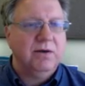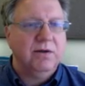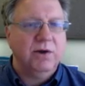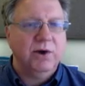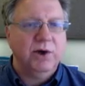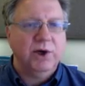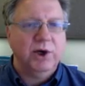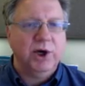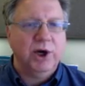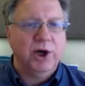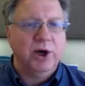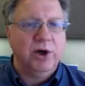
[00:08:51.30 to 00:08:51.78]
There
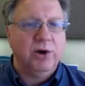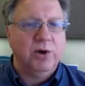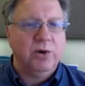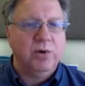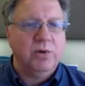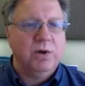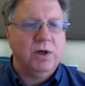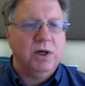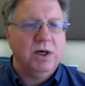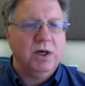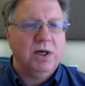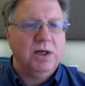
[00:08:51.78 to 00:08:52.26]
you
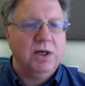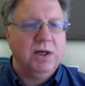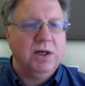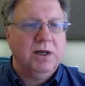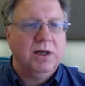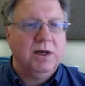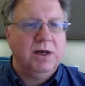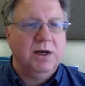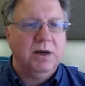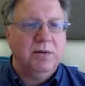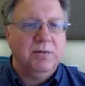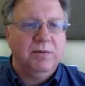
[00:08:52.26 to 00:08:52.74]
go.
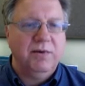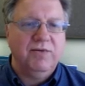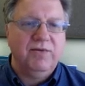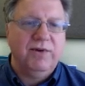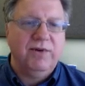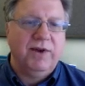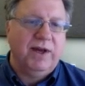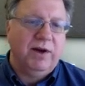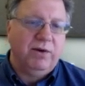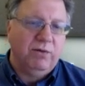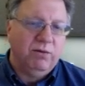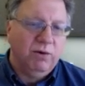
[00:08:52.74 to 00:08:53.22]
If
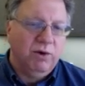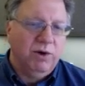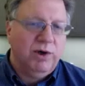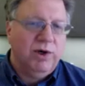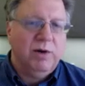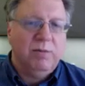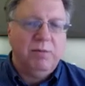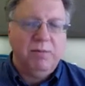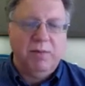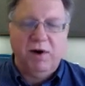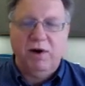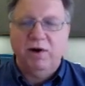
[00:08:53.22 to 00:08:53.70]
you had a word
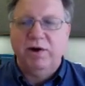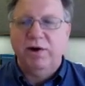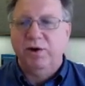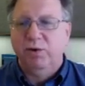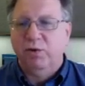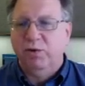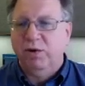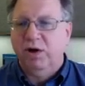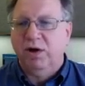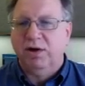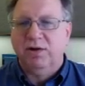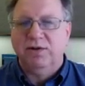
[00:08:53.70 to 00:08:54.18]
number, you
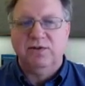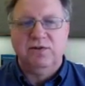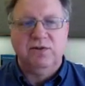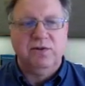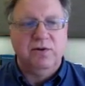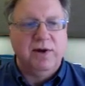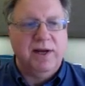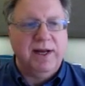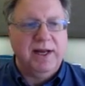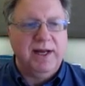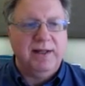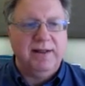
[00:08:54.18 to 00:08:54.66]
would
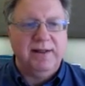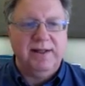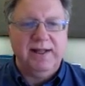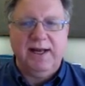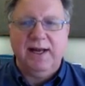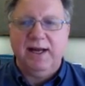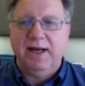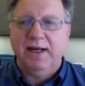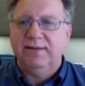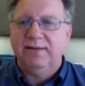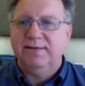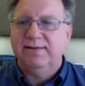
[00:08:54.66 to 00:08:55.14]
also add
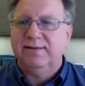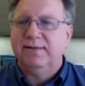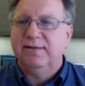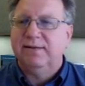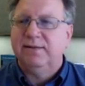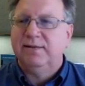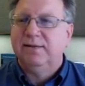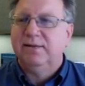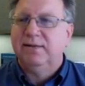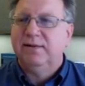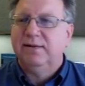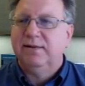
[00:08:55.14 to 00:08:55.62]
that.
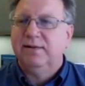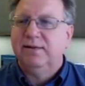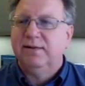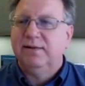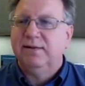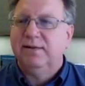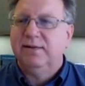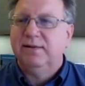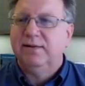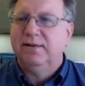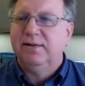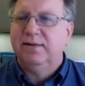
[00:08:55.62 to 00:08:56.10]

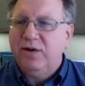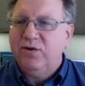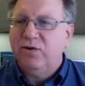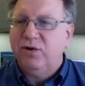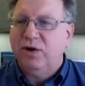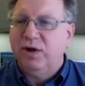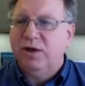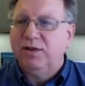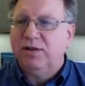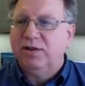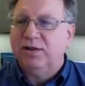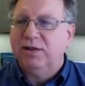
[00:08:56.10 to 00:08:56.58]
The
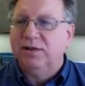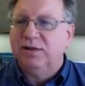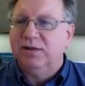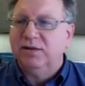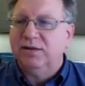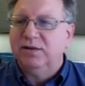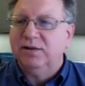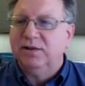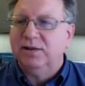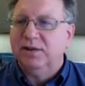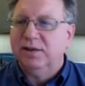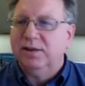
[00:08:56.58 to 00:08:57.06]
address
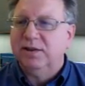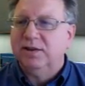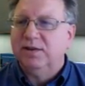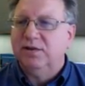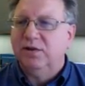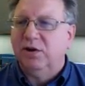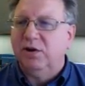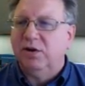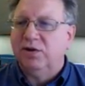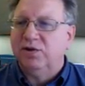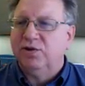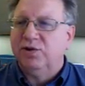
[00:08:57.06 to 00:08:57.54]
is
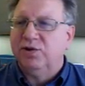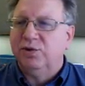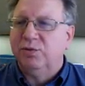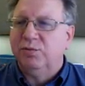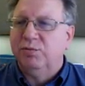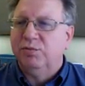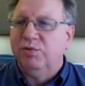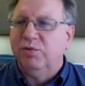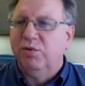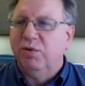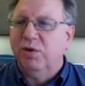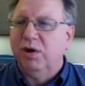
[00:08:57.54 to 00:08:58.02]
also
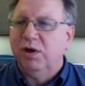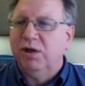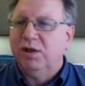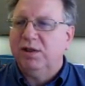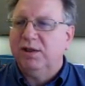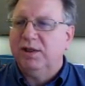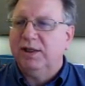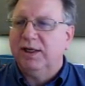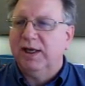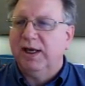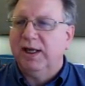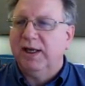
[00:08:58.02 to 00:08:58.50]

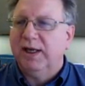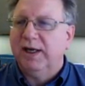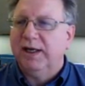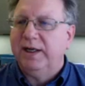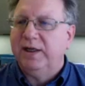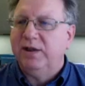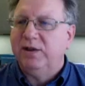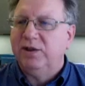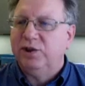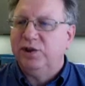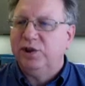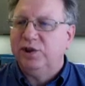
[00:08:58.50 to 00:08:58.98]
important. Again, I
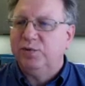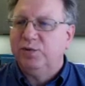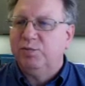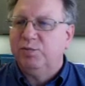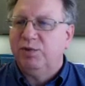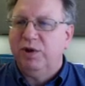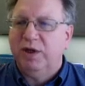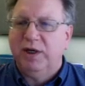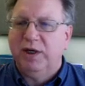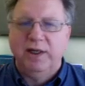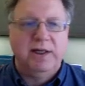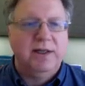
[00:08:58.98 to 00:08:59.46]
could just
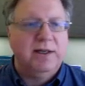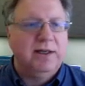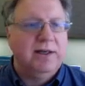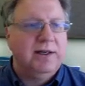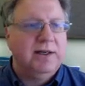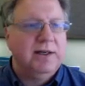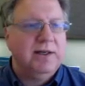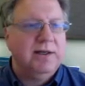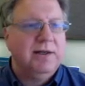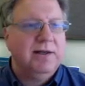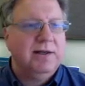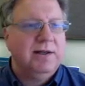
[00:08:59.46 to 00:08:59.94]
put in
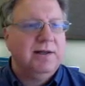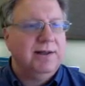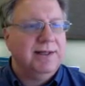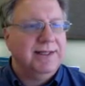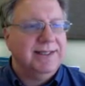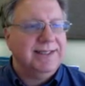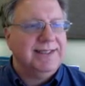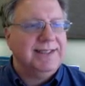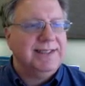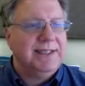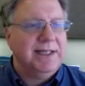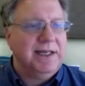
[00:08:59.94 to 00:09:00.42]

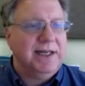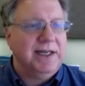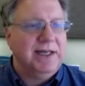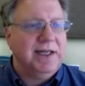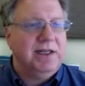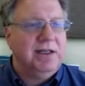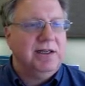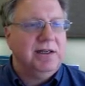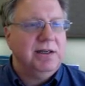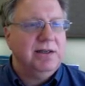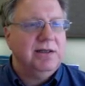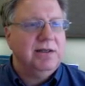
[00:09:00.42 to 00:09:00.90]
the
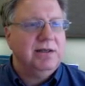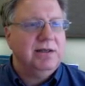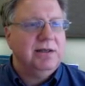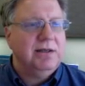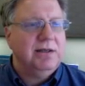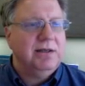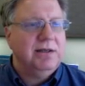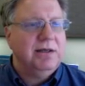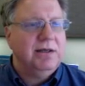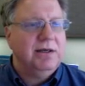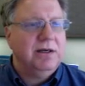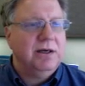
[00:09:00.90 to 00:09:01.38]
city
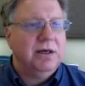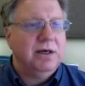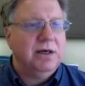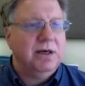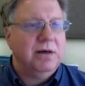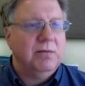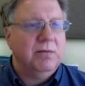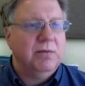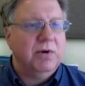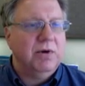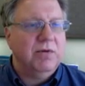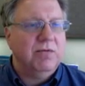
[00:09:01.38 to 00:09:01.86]

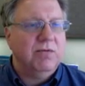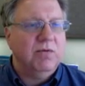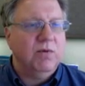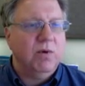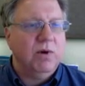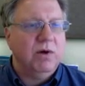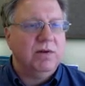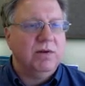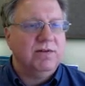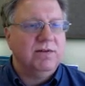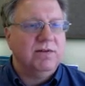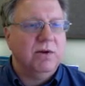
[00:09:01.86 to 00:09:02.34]
of
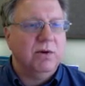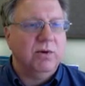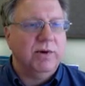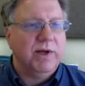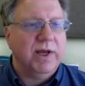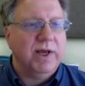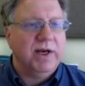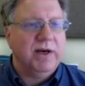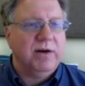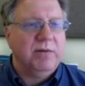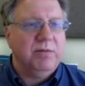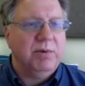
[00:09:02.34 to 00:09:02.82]
where it's
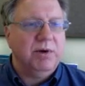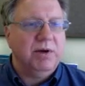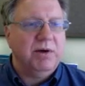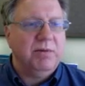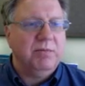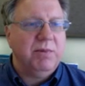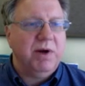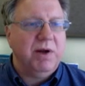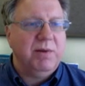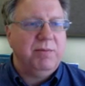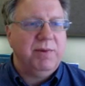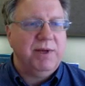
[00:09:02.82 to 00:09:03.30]
located, but
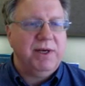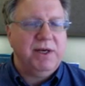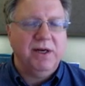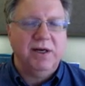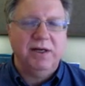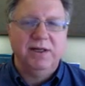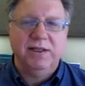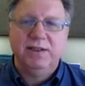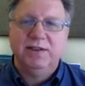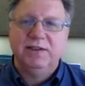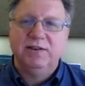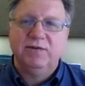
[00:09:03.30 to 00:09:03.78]
it might be
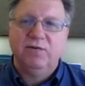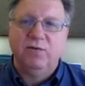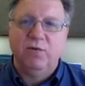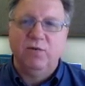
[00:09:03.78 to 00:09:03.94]
nice